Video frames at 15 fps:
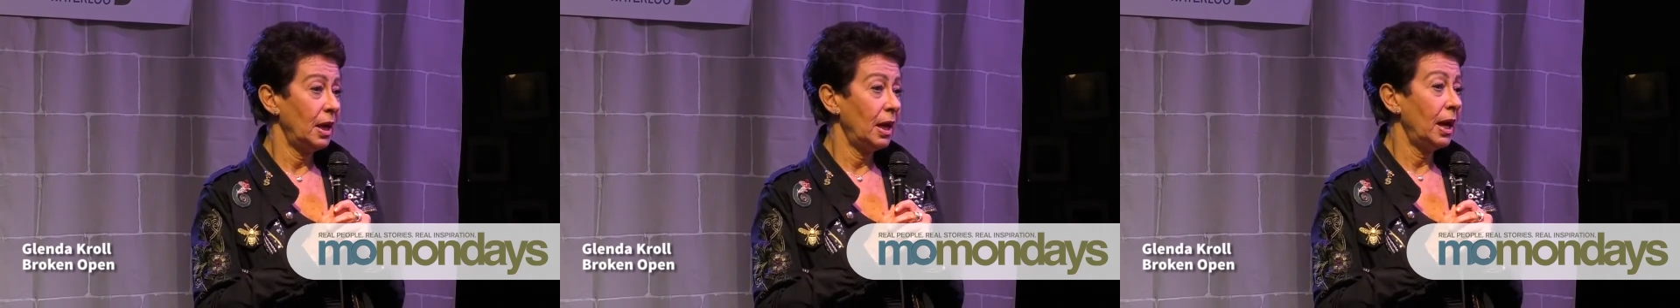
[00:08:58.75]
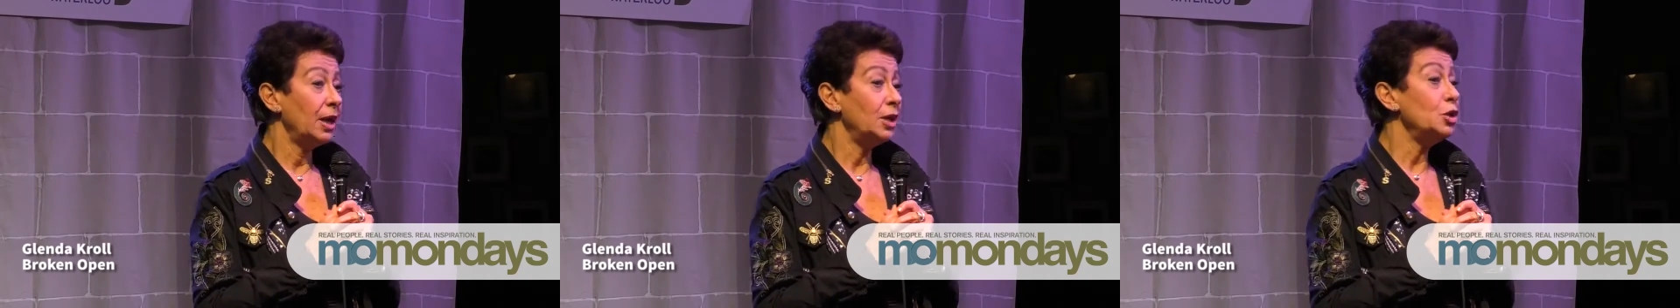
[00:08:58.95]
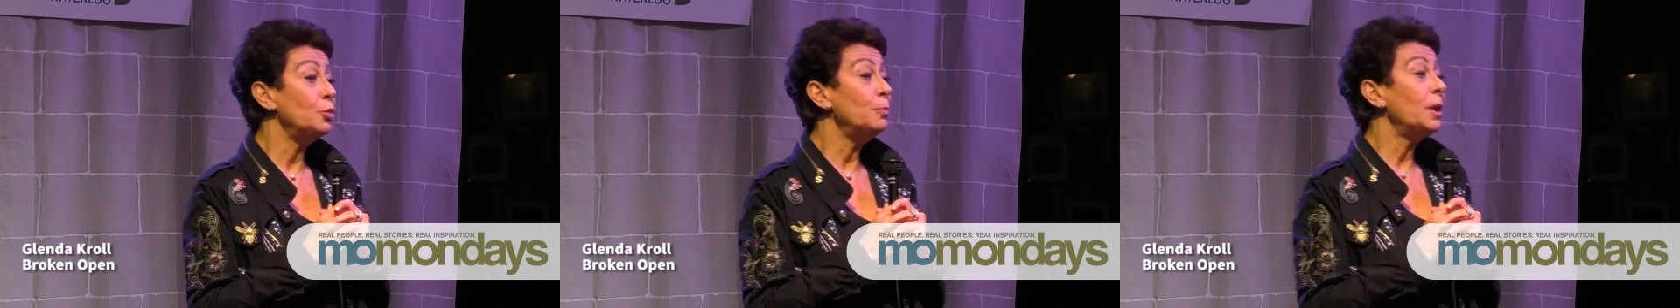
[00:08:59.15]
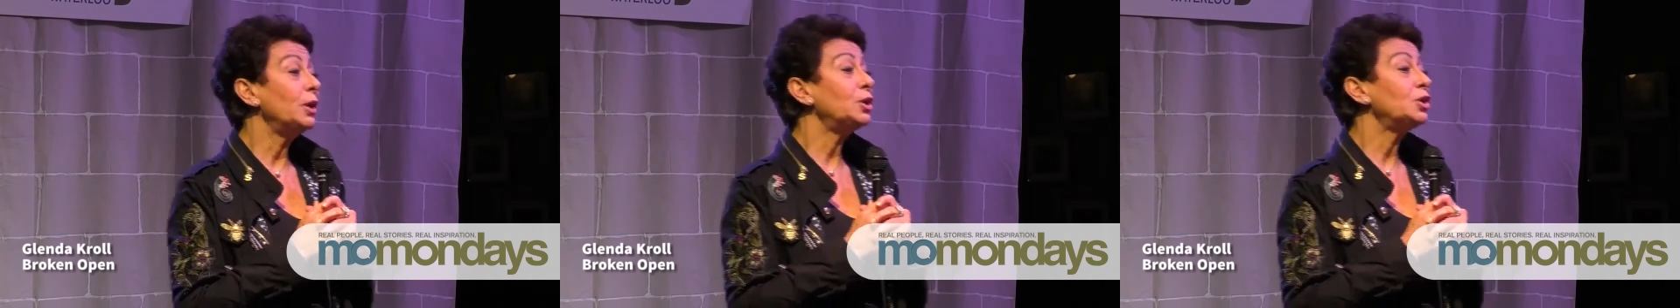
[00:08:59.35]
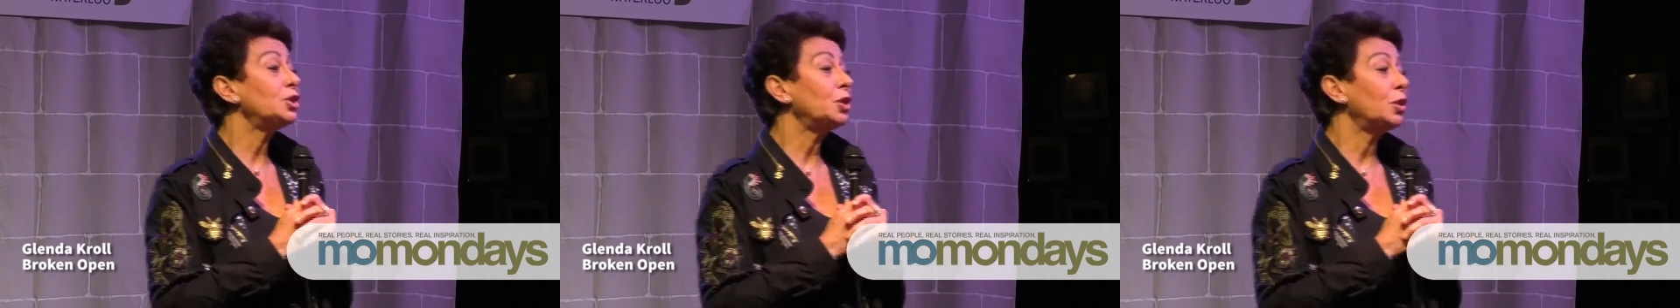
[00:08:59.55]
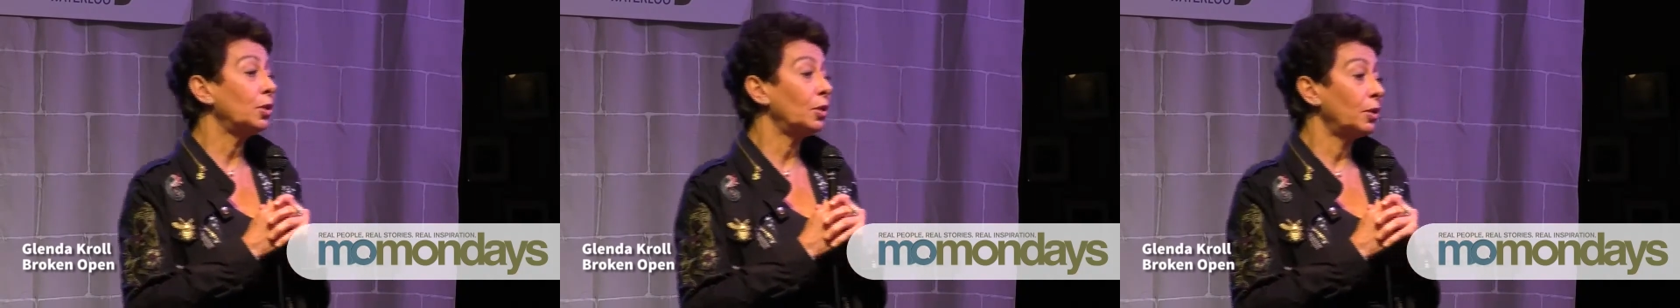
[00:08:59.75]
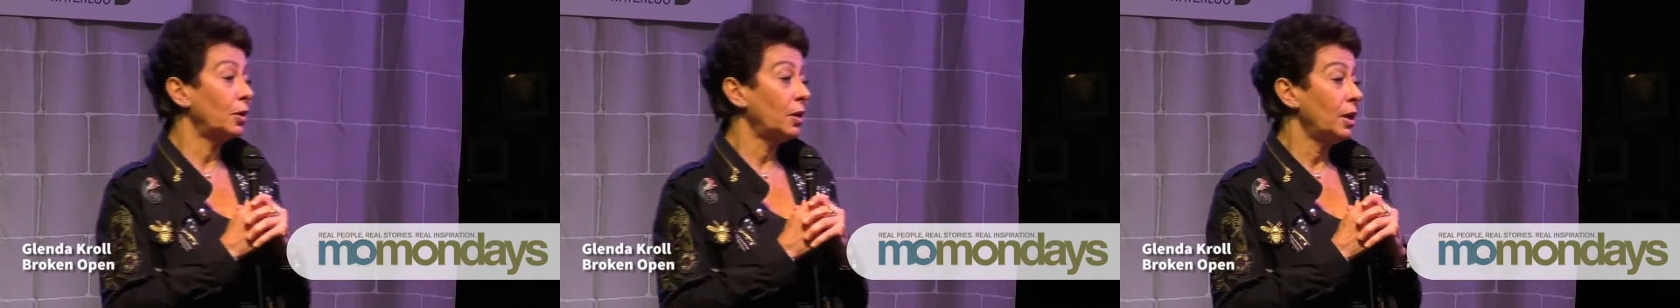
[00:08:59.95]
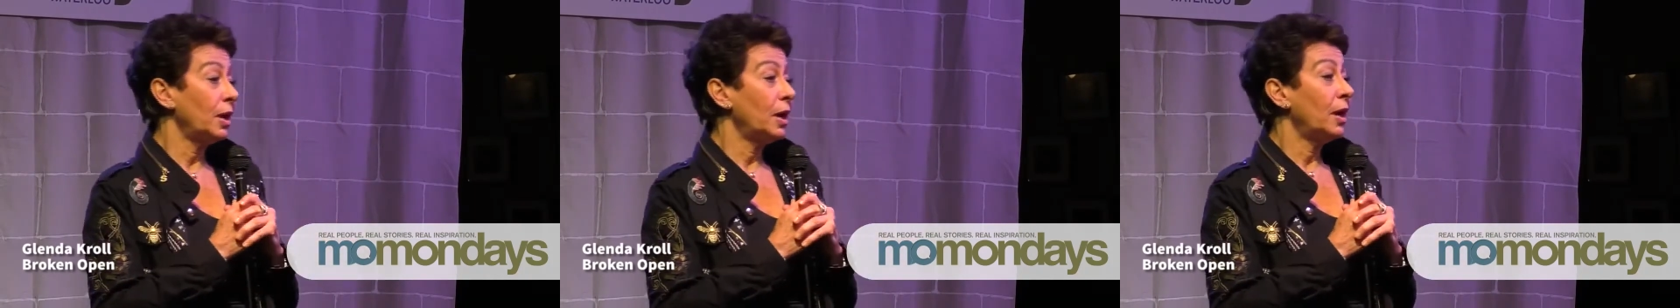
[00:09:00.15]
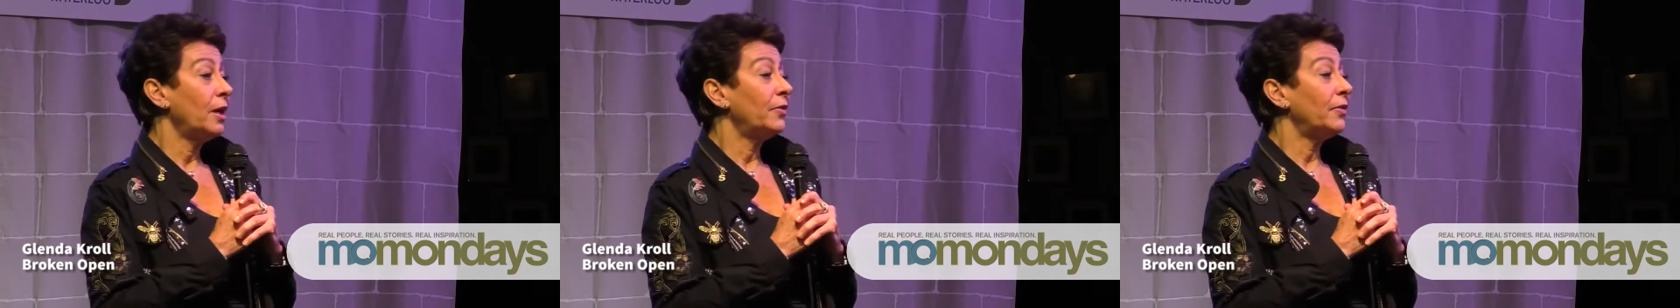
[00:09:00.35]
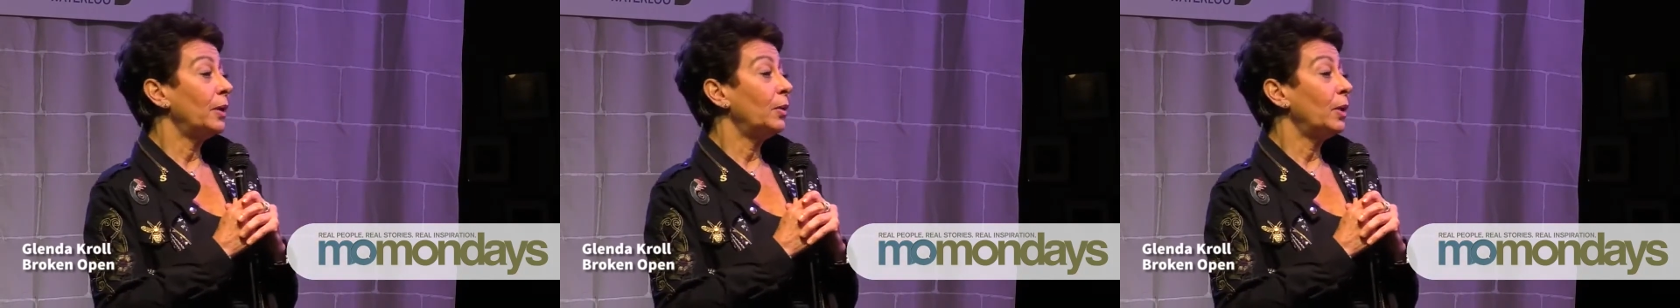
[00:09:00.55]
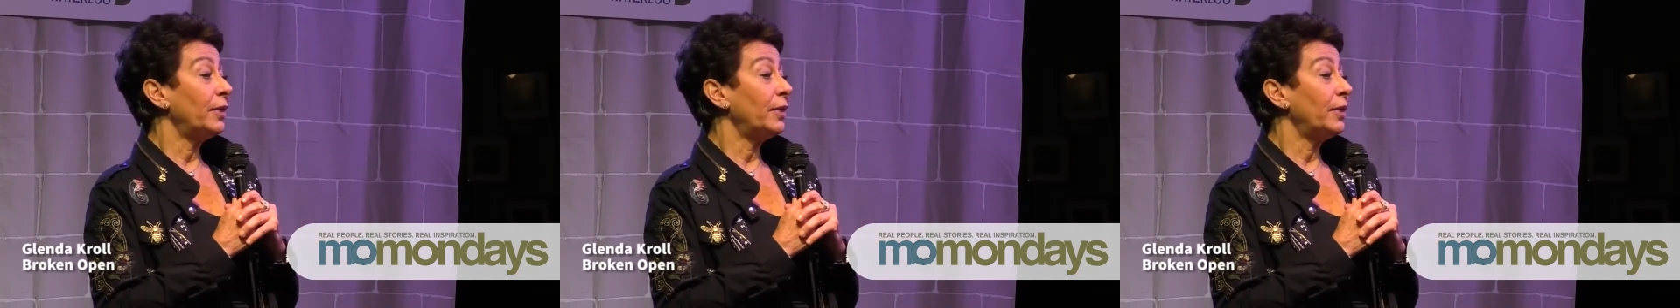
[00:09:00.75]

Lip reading: and you make sure that